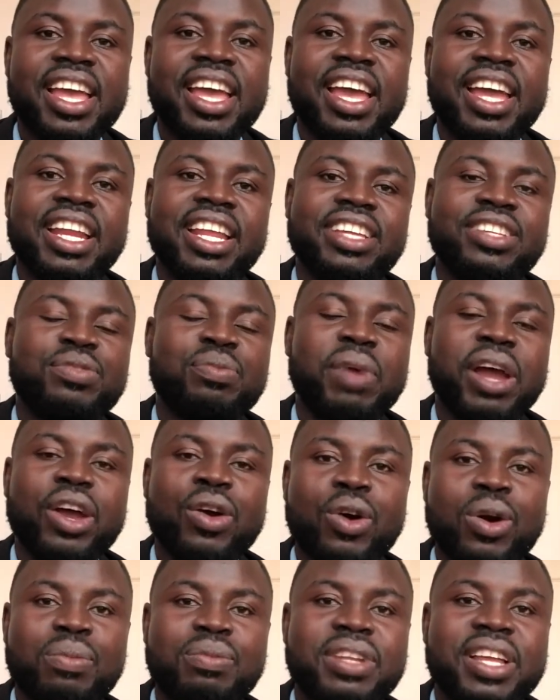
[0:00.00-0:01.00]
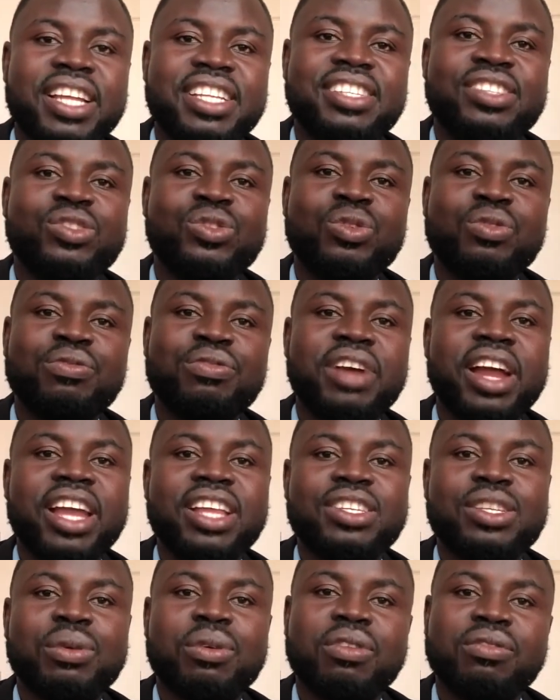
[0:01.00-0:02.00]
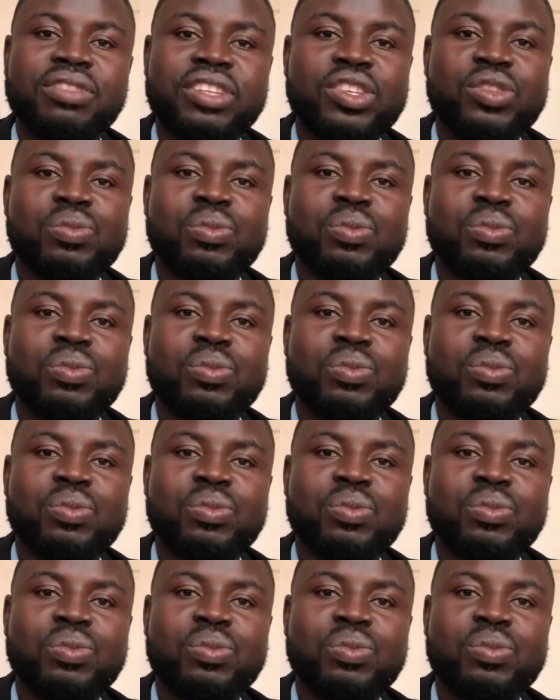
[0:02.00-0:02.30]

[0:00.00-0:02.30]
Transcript: And it's my hope that you find some of these